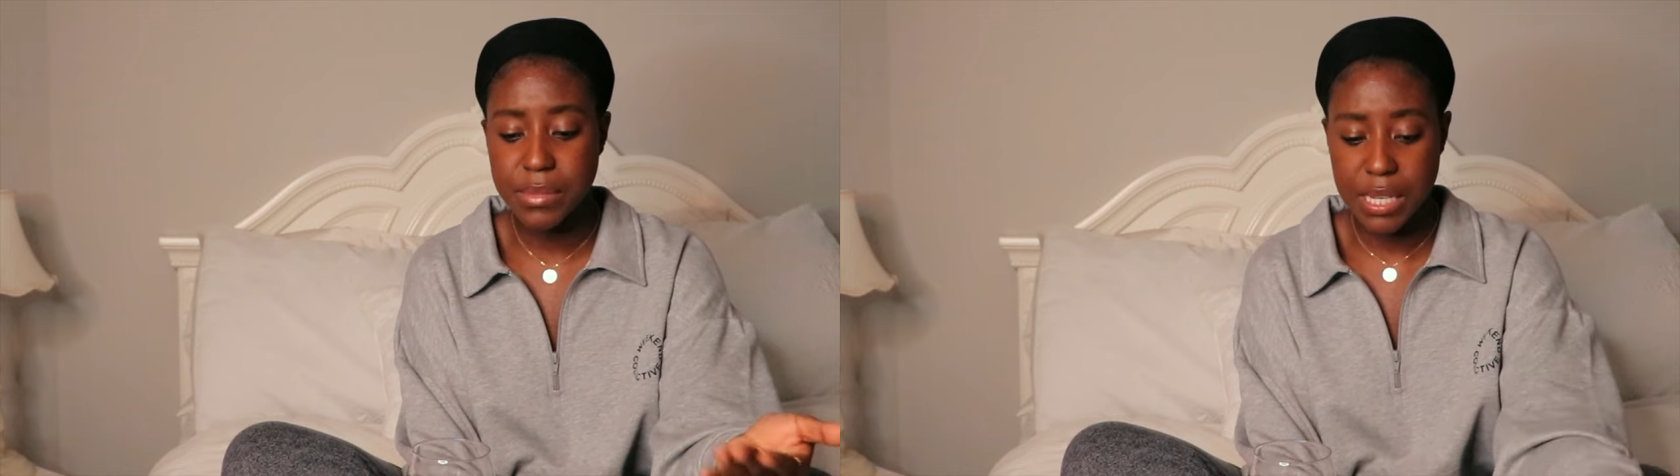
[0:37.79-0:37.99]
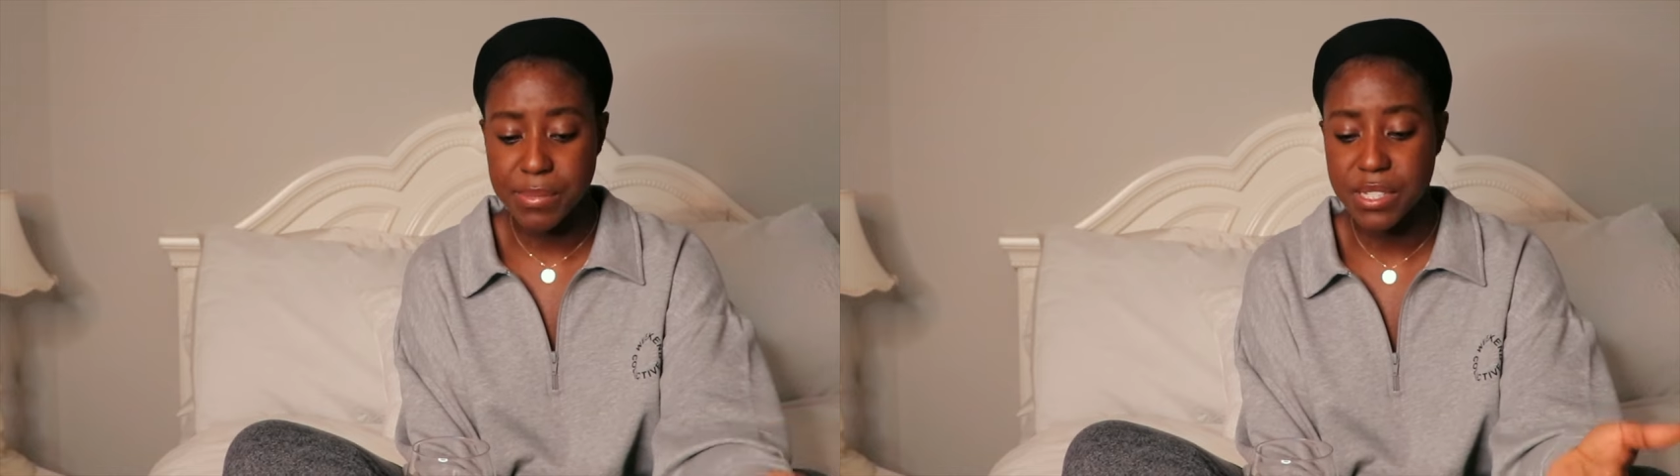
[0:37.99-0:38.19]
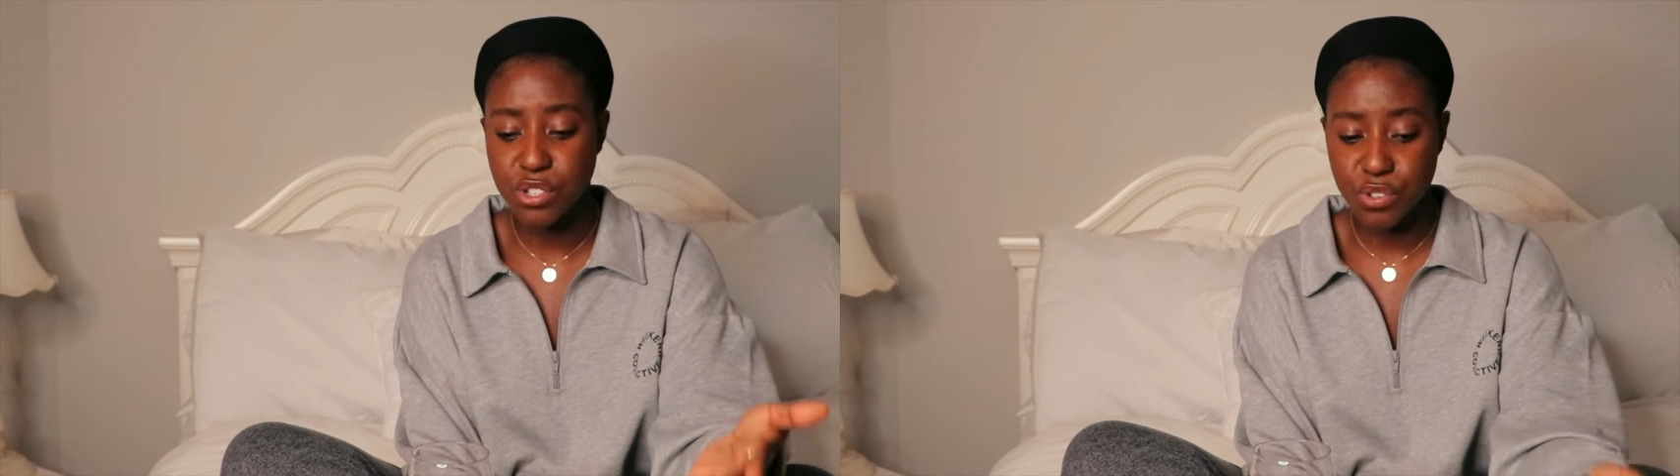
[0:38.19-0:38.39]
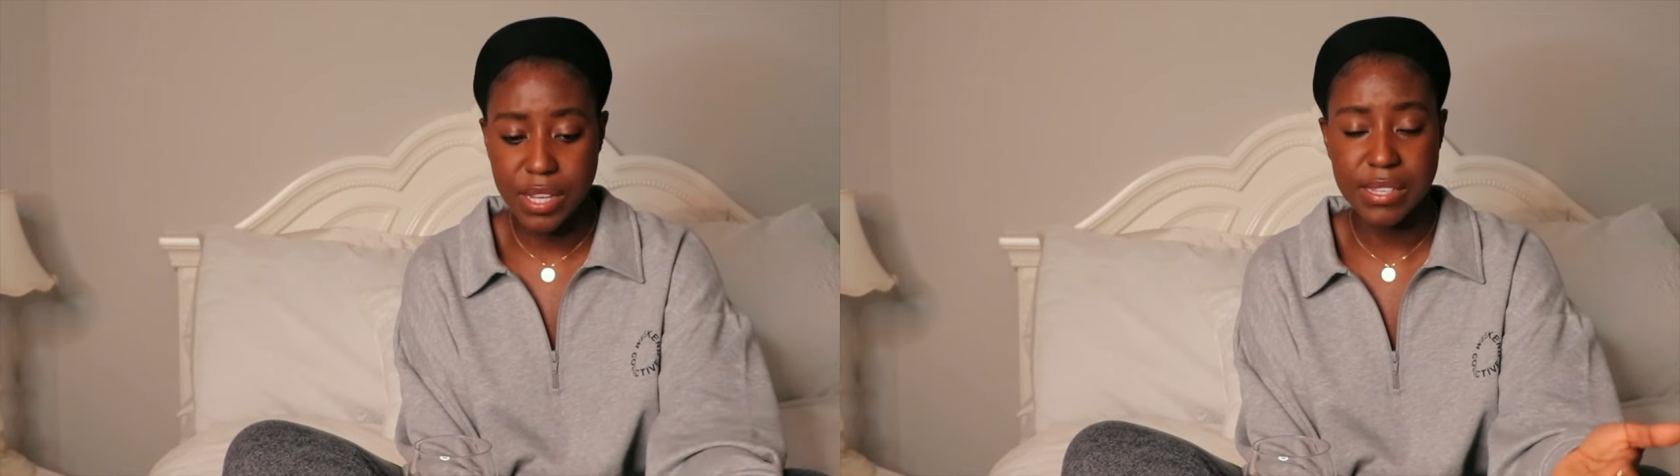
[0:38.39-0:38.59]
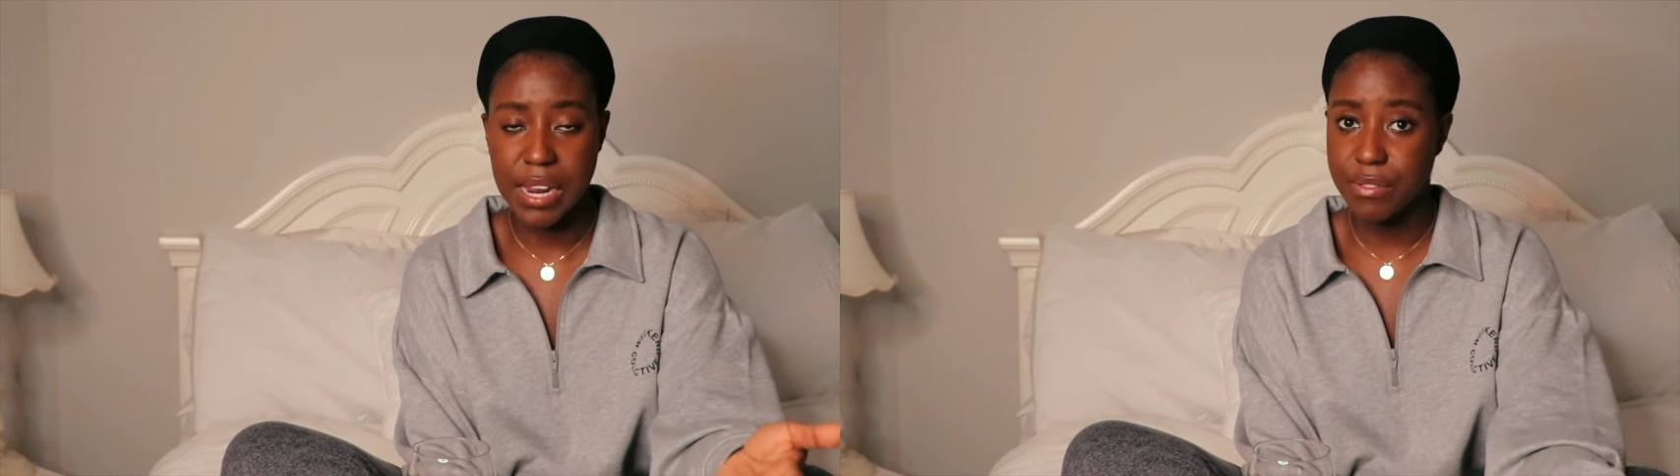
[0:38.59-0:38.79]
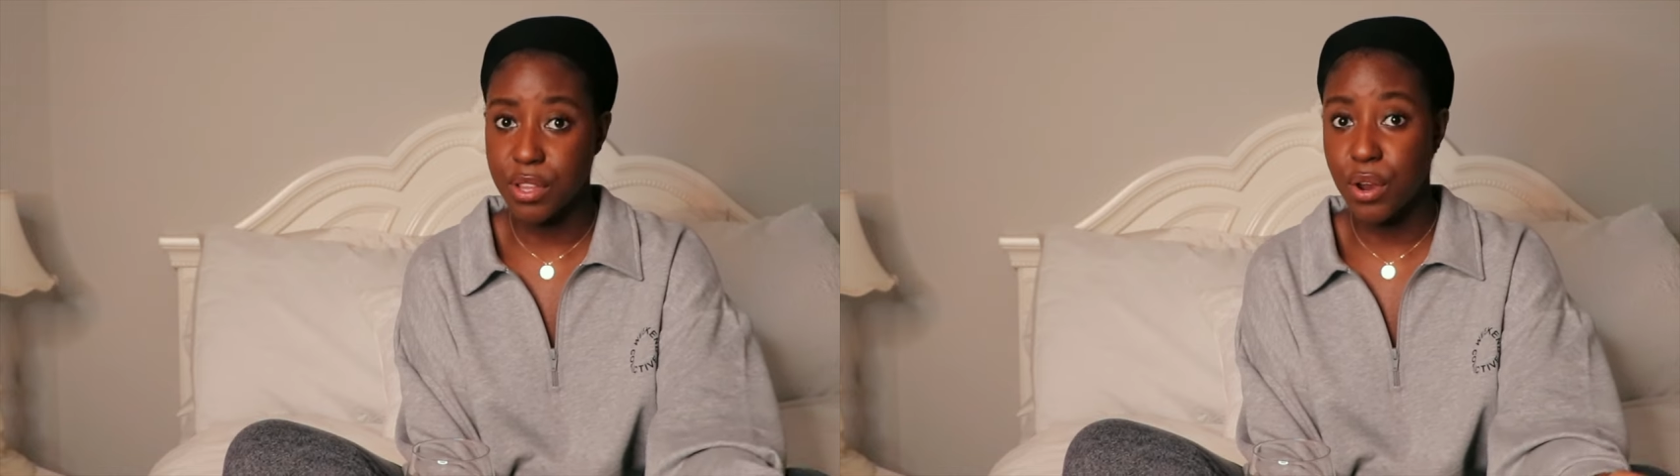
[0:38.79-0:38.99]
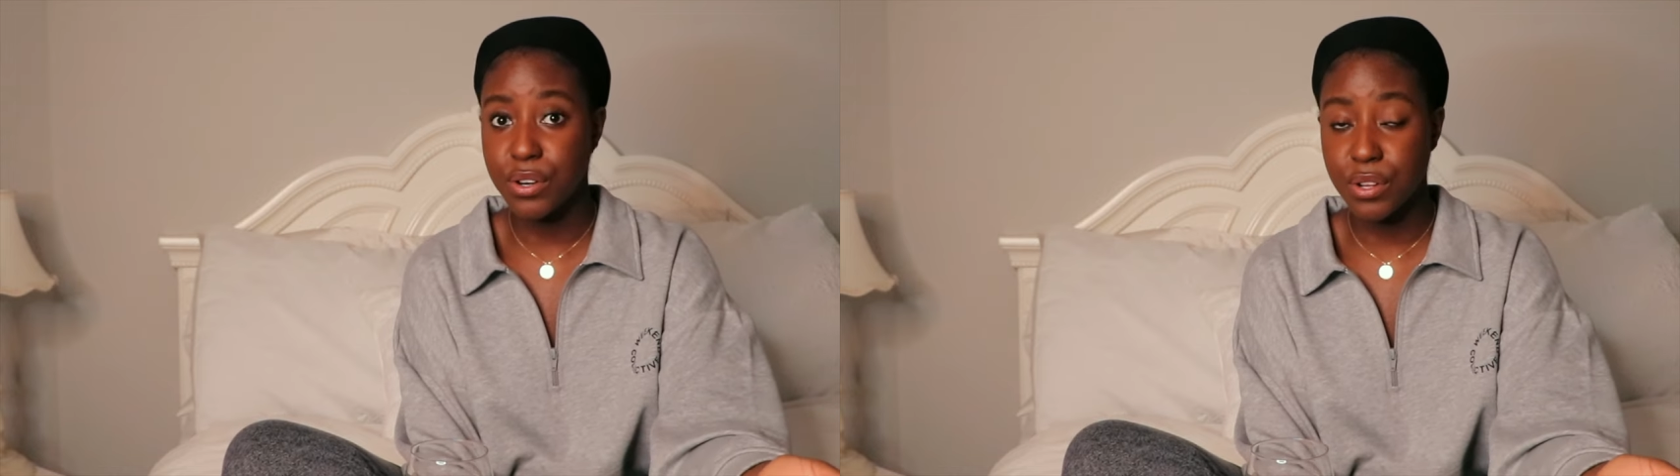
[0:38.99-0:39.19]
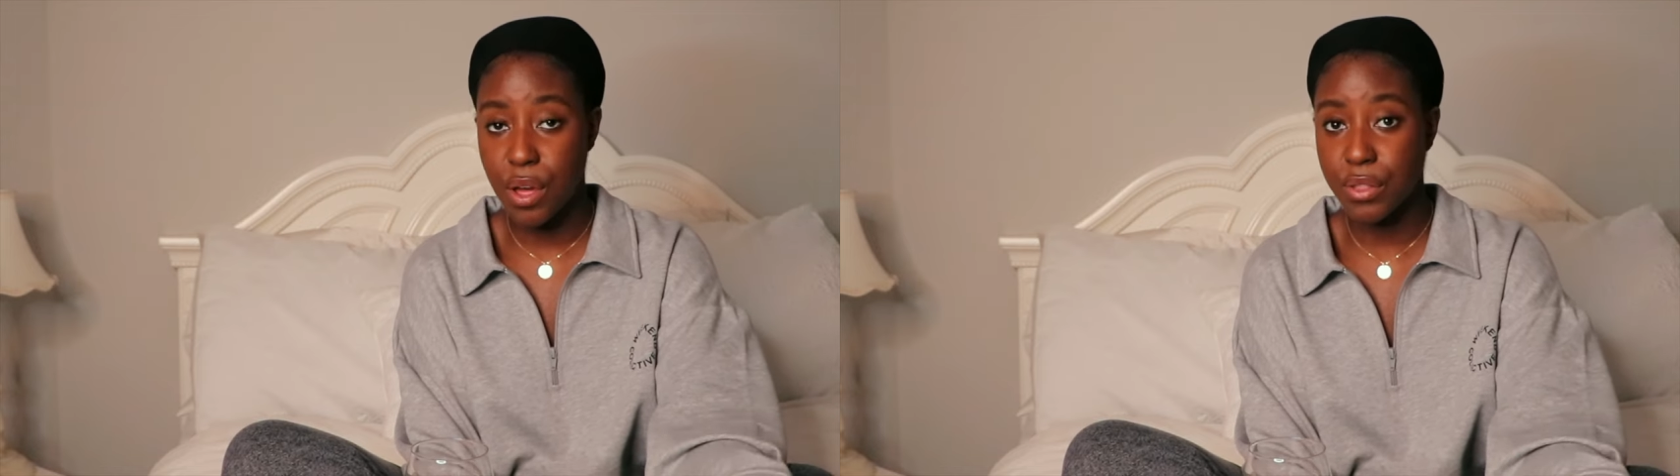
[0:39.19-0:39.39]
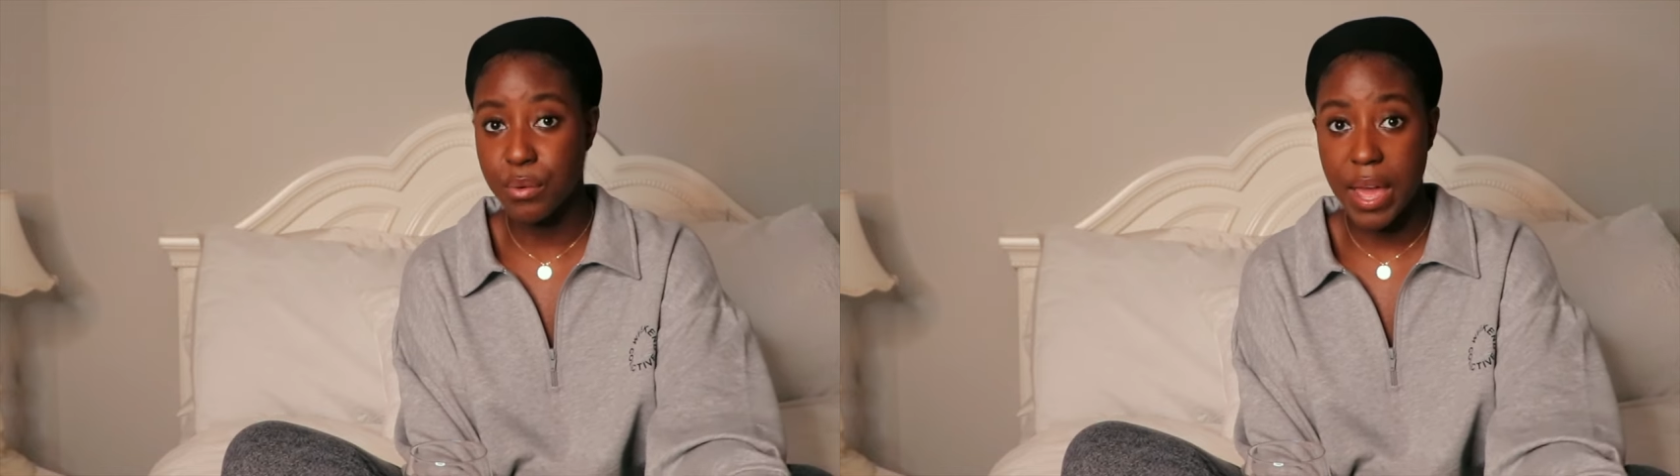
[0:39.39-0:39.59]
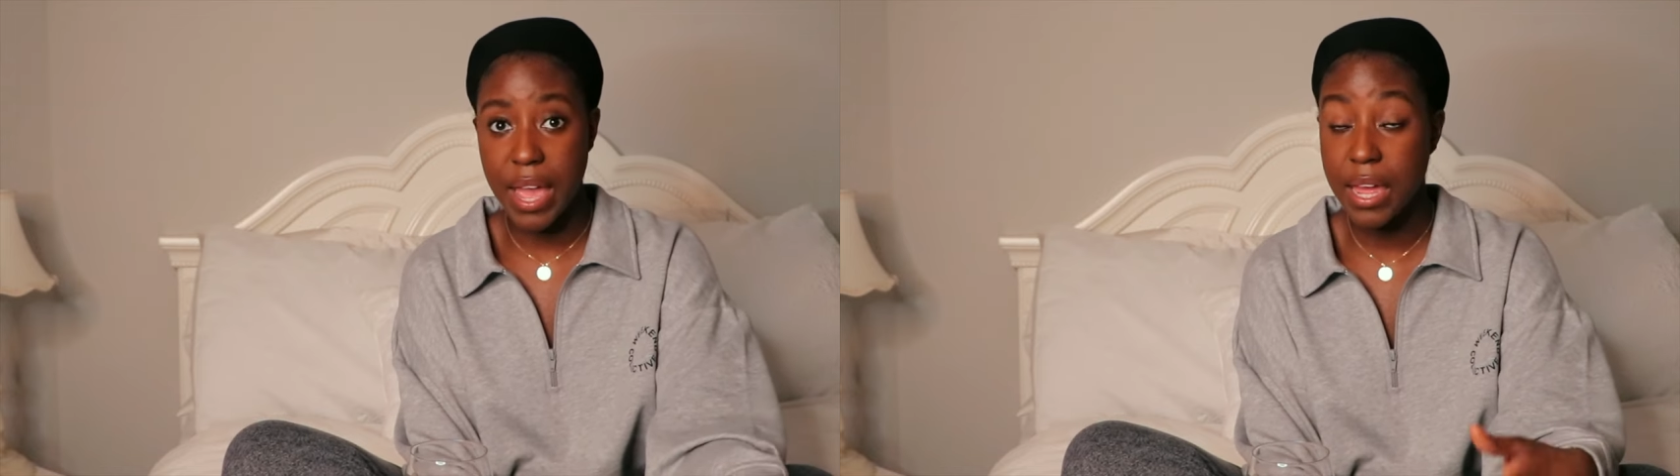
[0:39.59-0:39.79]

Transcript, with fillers: tips and tricks that I've learned along the way